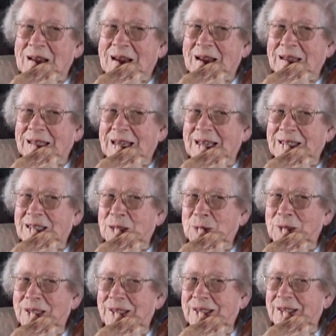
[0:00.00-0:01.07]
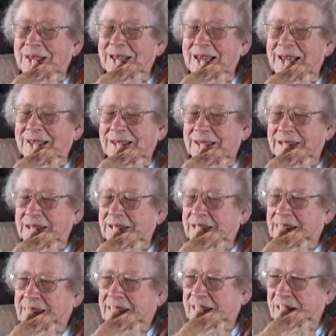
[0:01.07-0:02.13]
I I just went to that
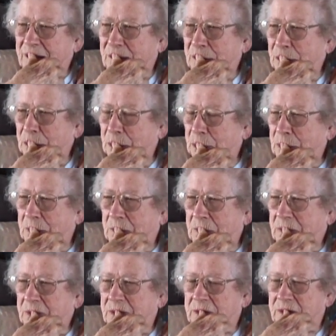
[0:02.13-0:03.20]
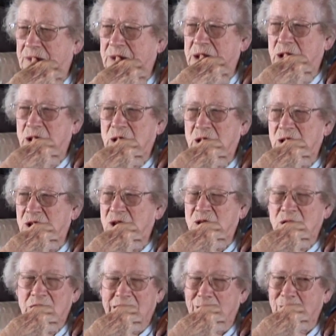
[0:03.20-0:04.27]
uh,
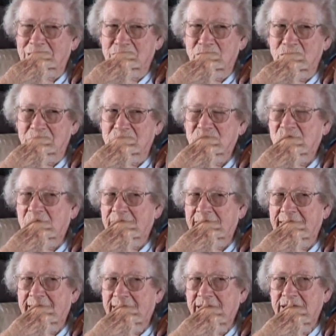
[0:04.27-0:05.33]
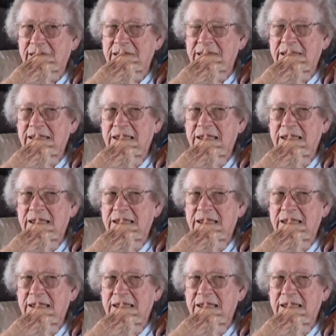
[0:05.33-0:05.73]
school that I went to in Cheyenne.